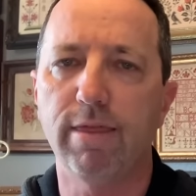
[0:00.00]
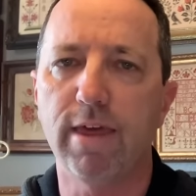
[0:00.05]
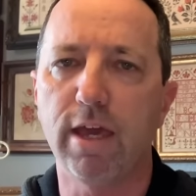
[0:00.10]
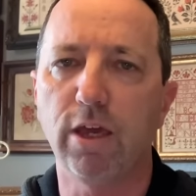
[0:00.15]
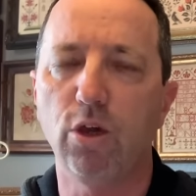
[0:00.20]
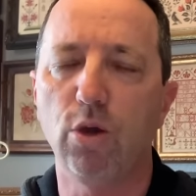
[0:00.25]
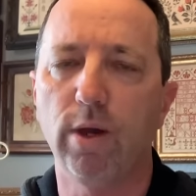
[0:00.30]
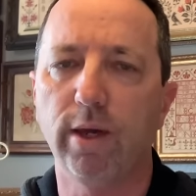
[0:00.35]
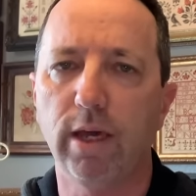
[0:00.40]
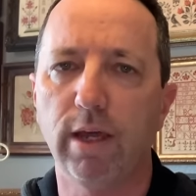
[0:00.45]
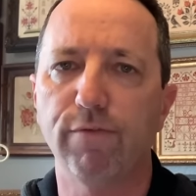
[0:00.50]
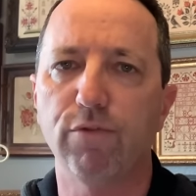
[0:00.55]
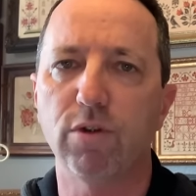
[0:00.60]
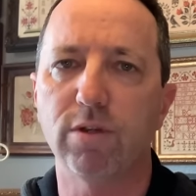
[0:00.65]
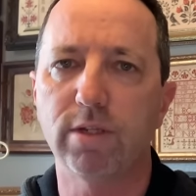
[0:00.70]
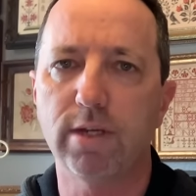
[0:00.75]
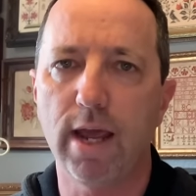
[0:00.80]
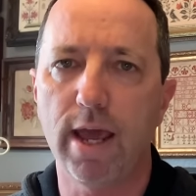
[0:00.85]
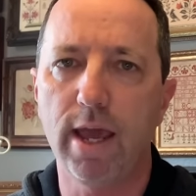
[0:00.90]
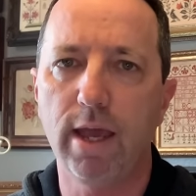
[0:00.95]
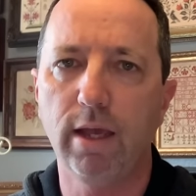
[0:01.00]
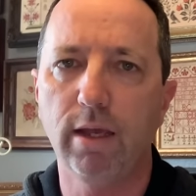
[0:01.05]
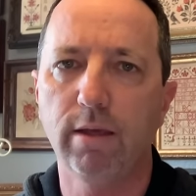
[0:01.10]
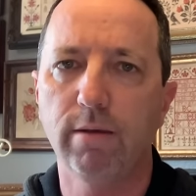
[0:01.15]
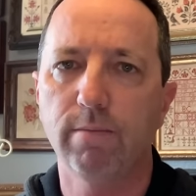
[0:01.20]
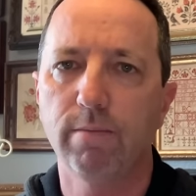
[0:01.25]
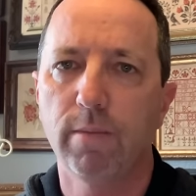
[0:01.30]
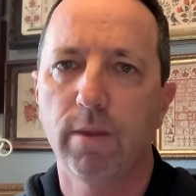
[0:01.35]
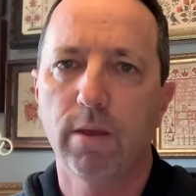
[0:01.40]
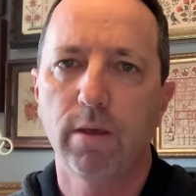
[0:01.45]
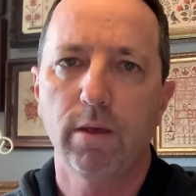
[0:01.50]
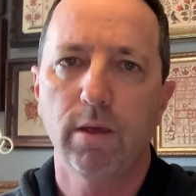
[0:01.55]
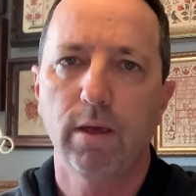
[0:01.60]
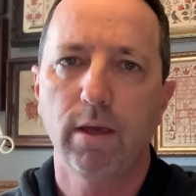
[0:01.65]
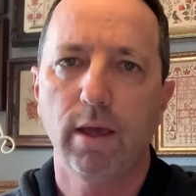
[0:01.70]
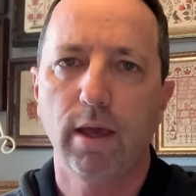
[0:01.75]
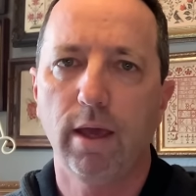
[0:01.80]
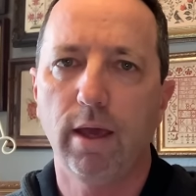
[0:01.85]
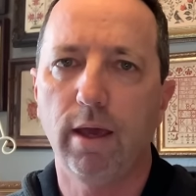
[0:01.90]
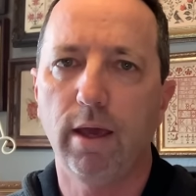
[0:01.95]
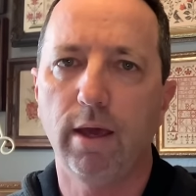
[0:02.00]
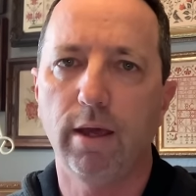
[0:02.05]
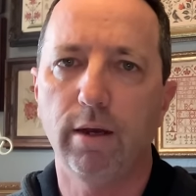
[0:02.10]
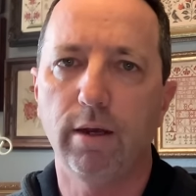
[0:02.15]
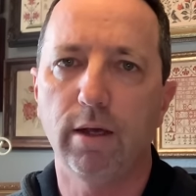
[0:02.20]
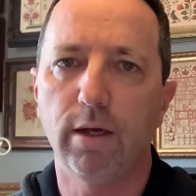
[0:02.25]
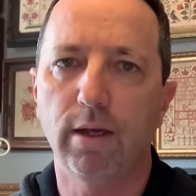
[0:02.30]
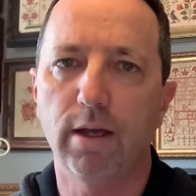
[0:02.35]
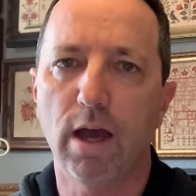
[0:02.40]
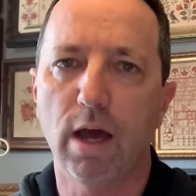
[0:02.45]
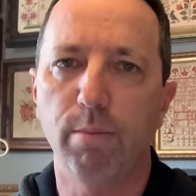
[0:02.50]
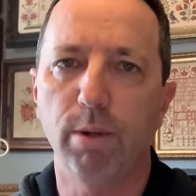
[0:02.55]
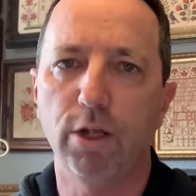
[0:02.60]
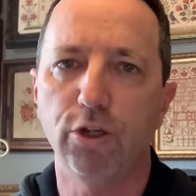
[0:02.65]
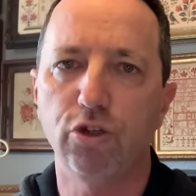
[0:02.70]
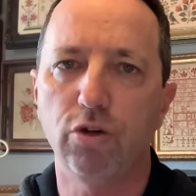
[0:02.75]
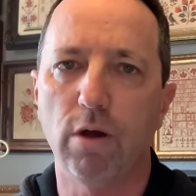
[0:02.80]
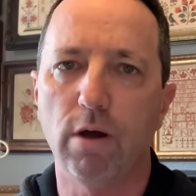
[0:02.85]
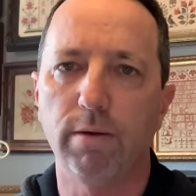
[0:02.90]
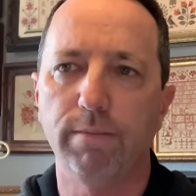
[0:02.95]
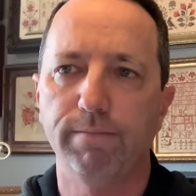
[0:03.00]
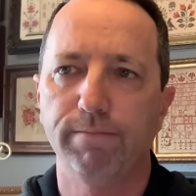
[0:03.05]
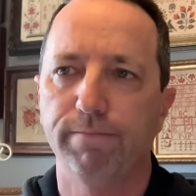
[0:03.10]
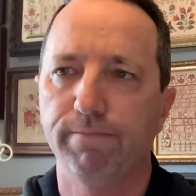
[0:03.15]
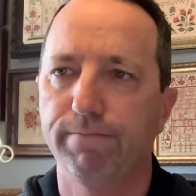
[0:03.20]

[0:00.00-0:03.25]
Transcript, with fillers: thank you again for staying, and uh, God bless you all.